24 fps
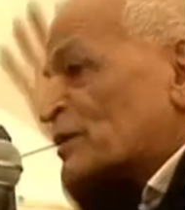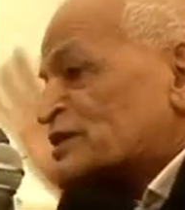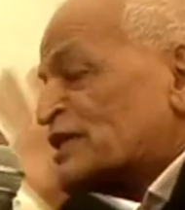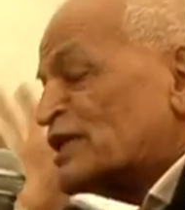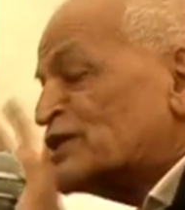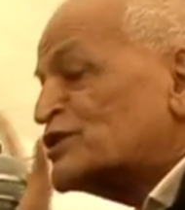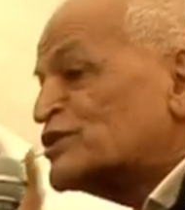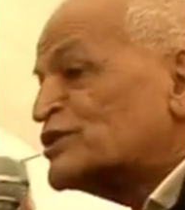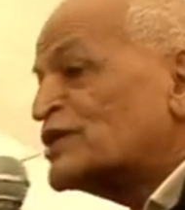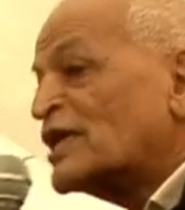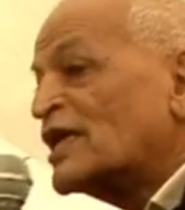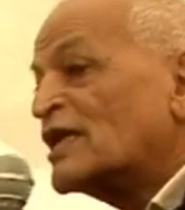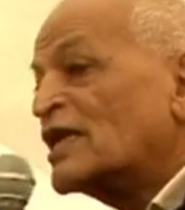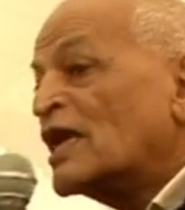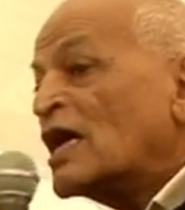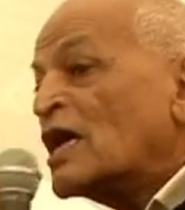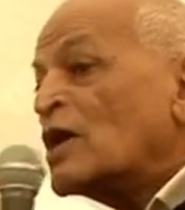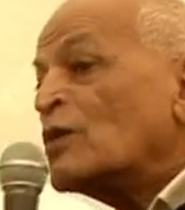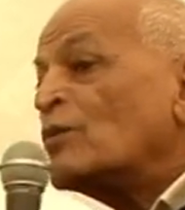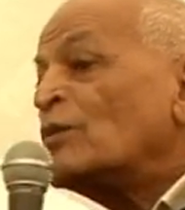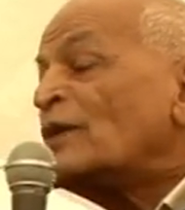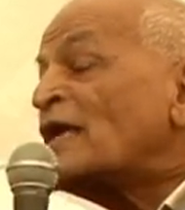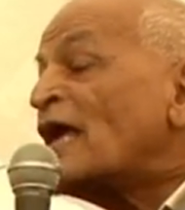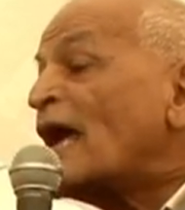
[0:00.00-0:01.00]
potential.
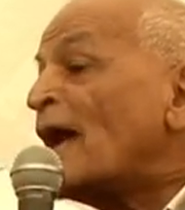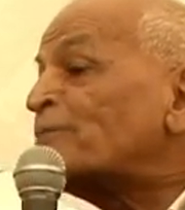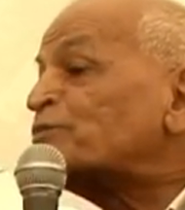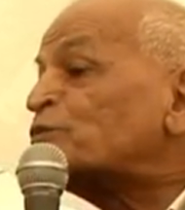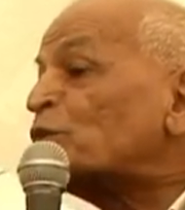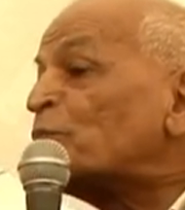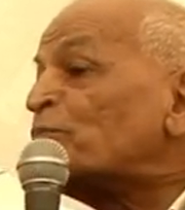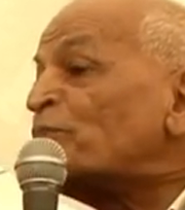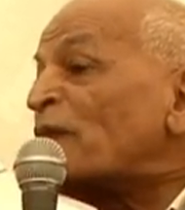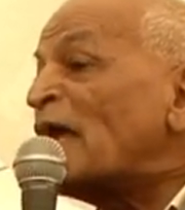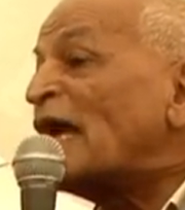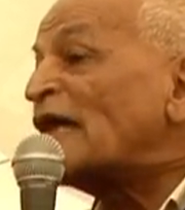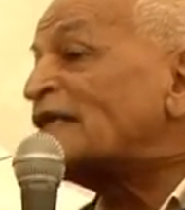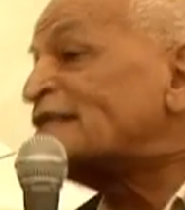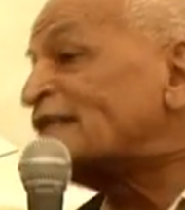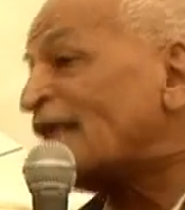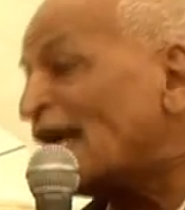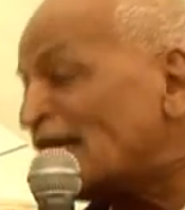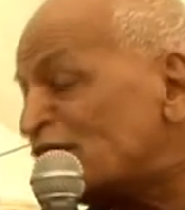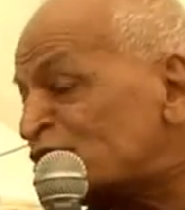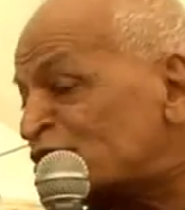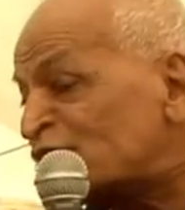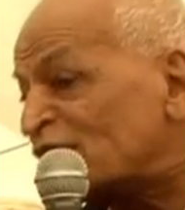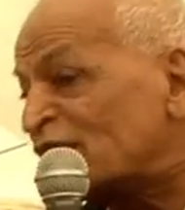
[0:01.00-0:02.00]
We have to pay
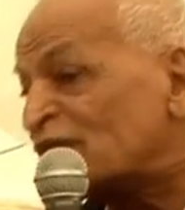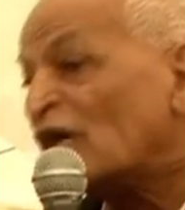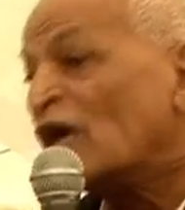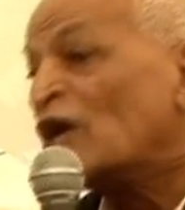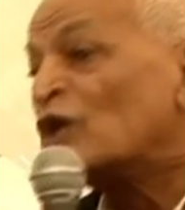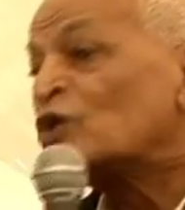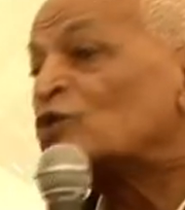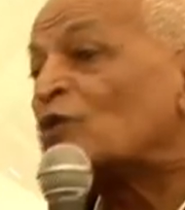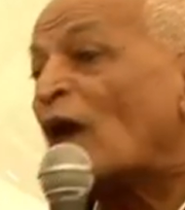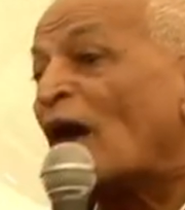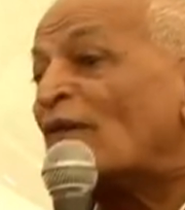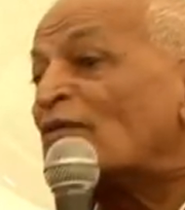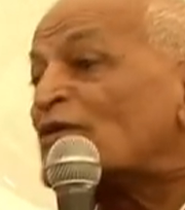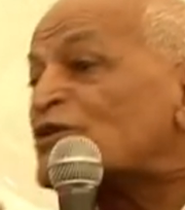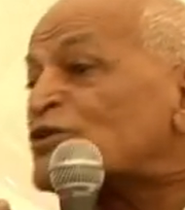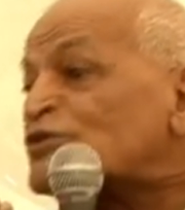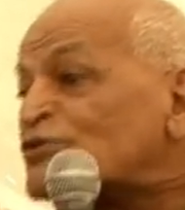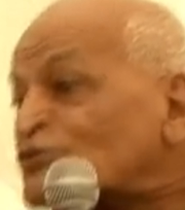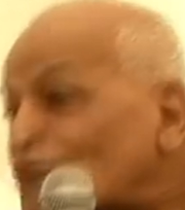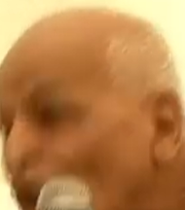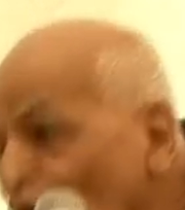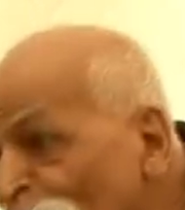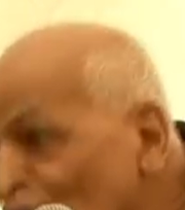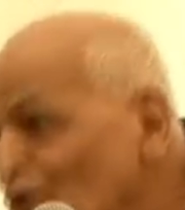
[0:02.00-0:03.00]
attention to our
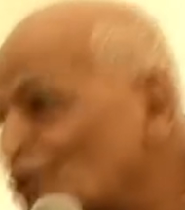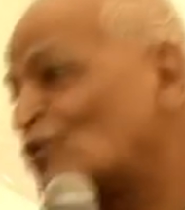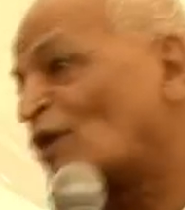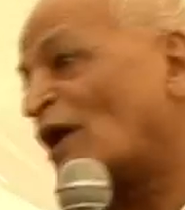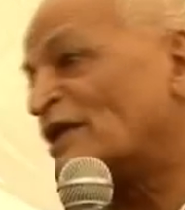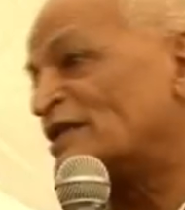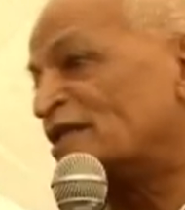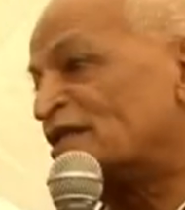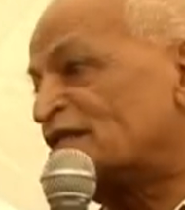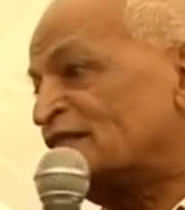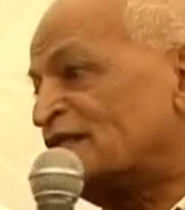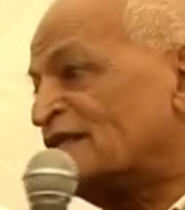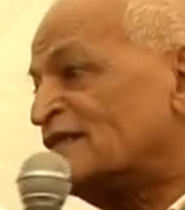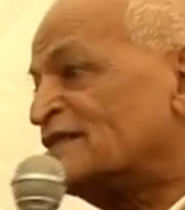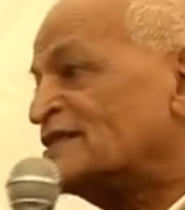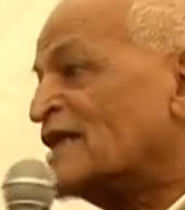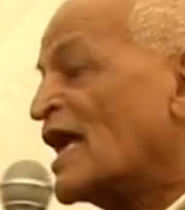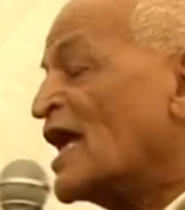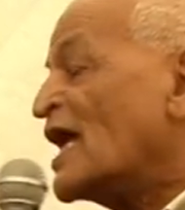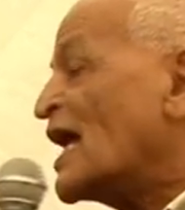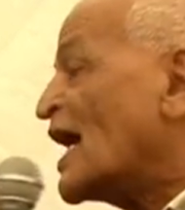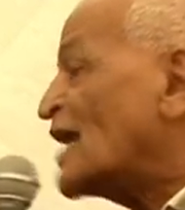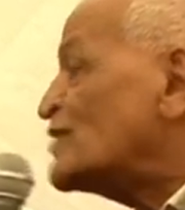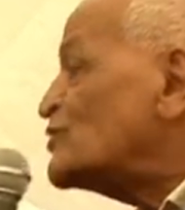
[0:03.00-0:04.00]
soul qualities
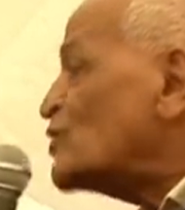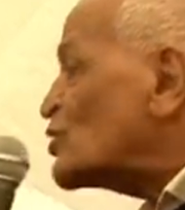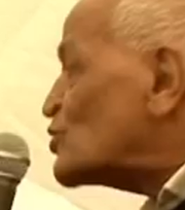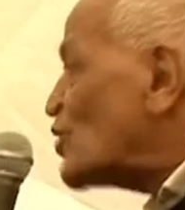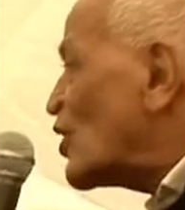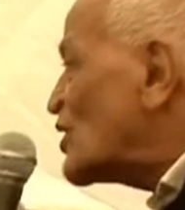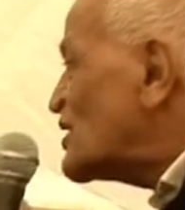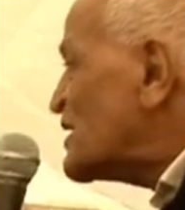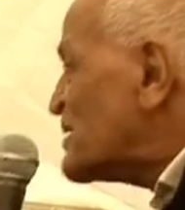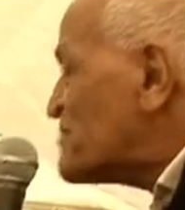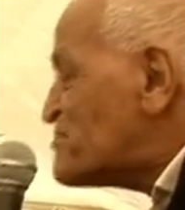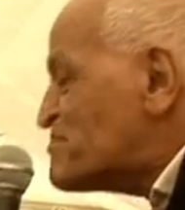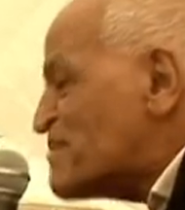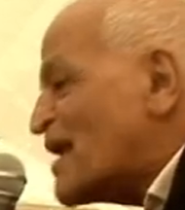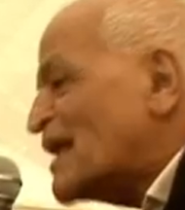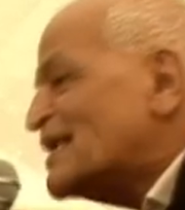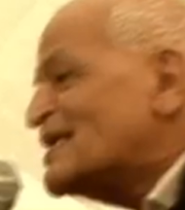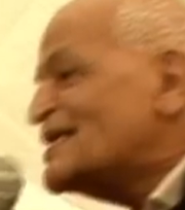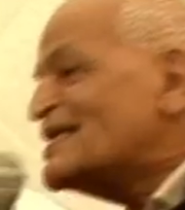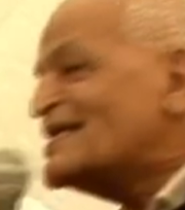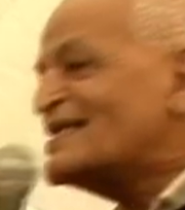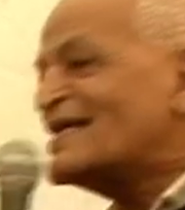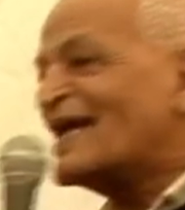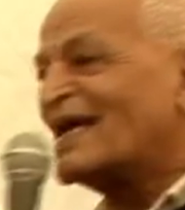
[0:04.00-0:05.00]
and not only
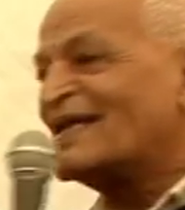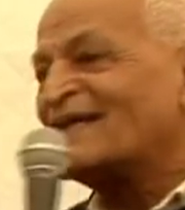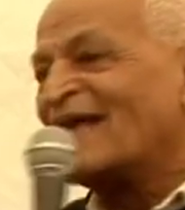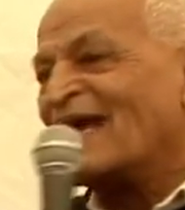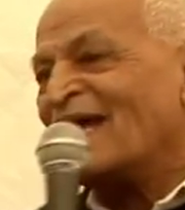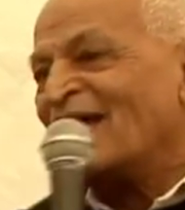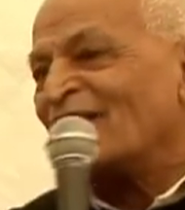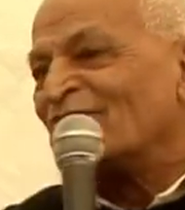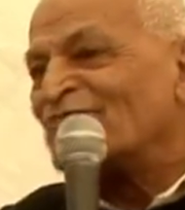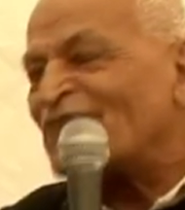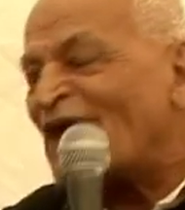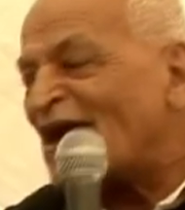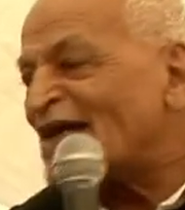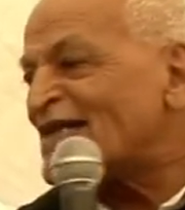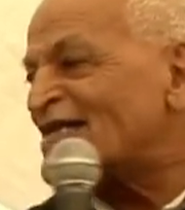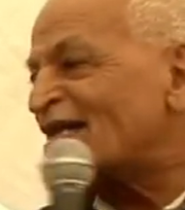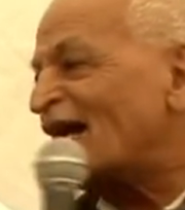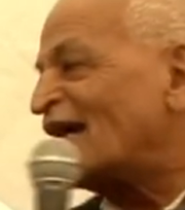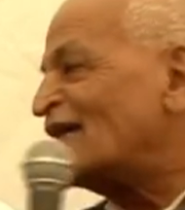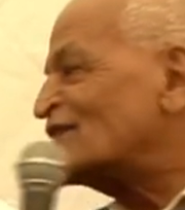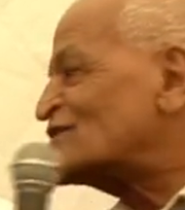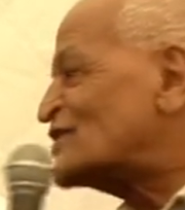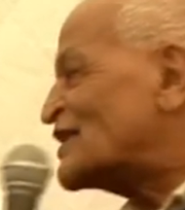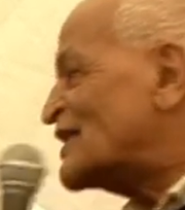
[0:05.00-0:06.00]
money and
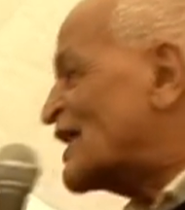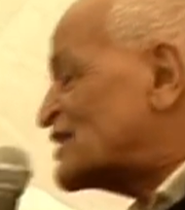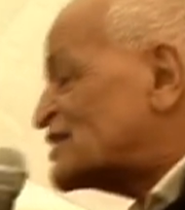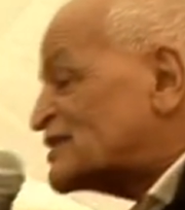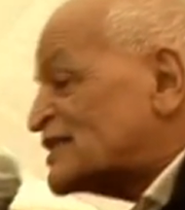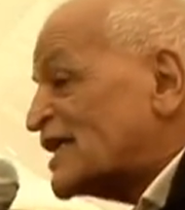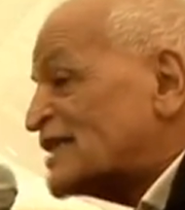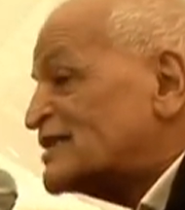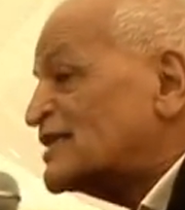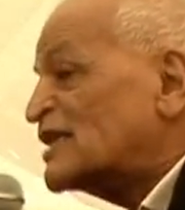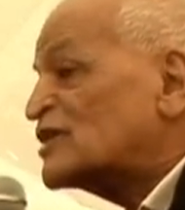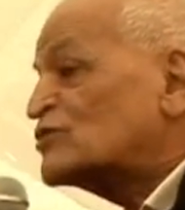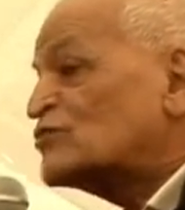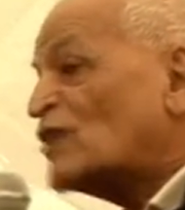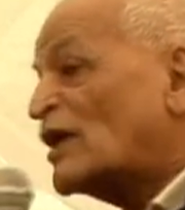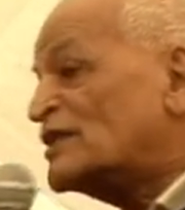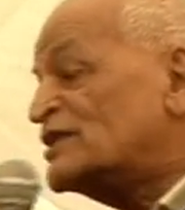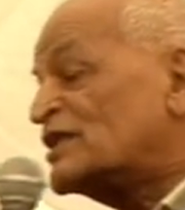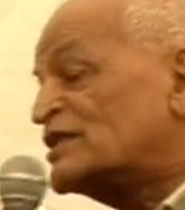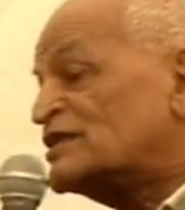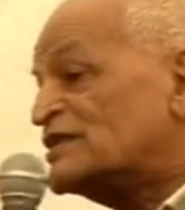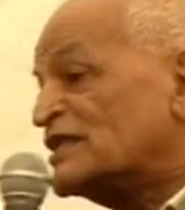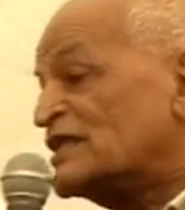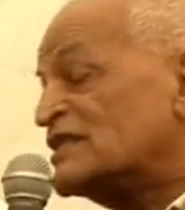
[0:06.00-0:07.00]
finance and external
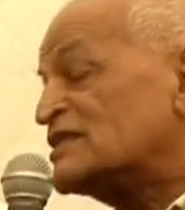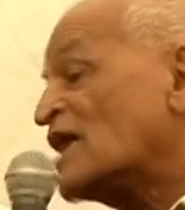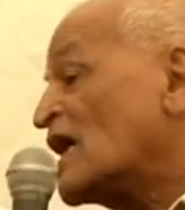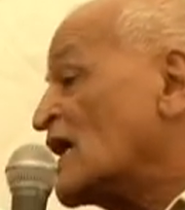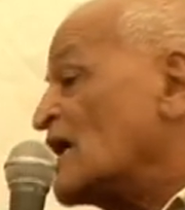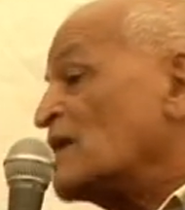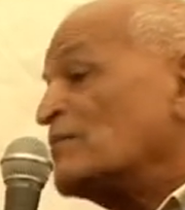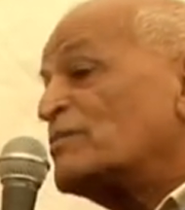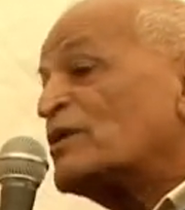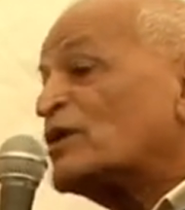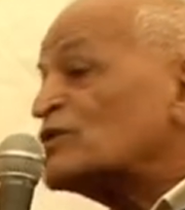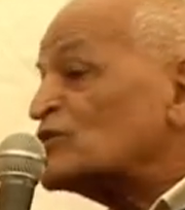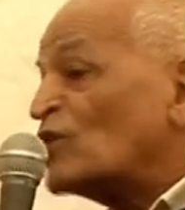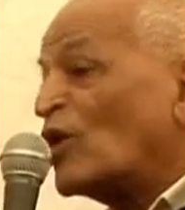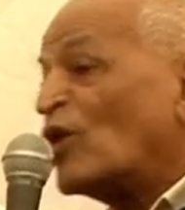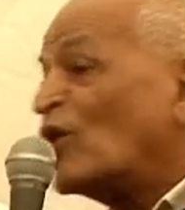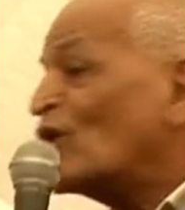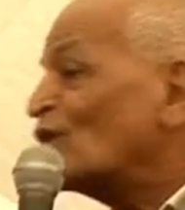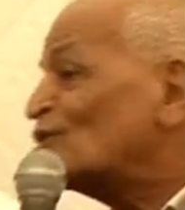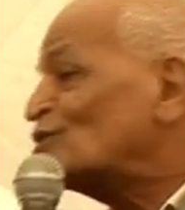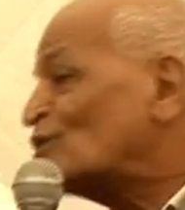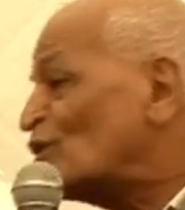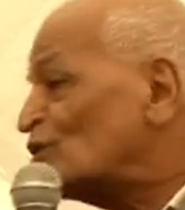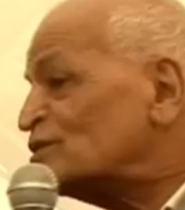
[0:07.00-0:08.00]
qualities because
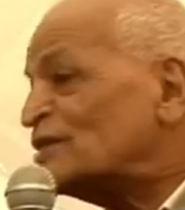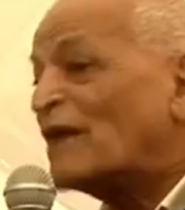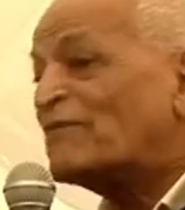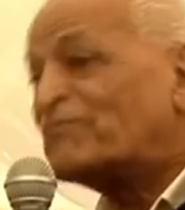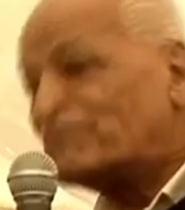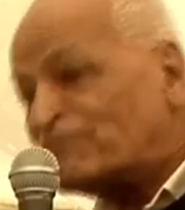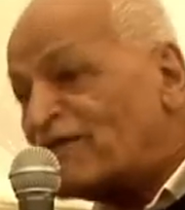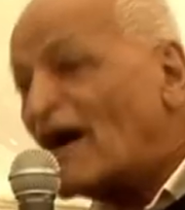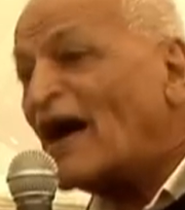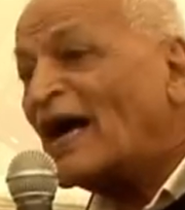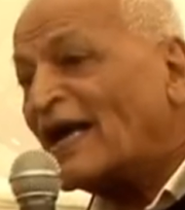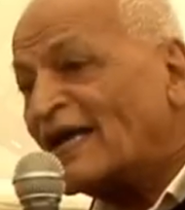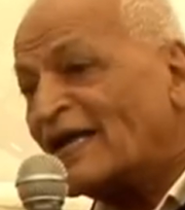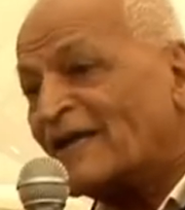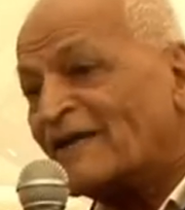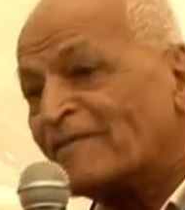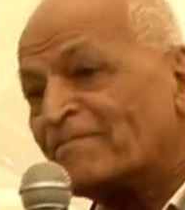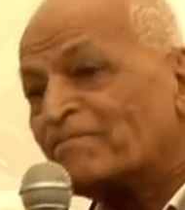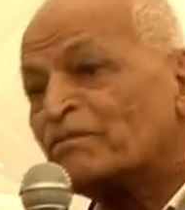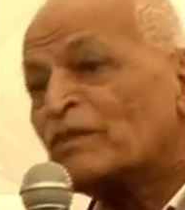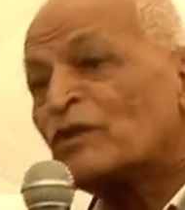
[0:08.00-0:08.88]
all those are fine.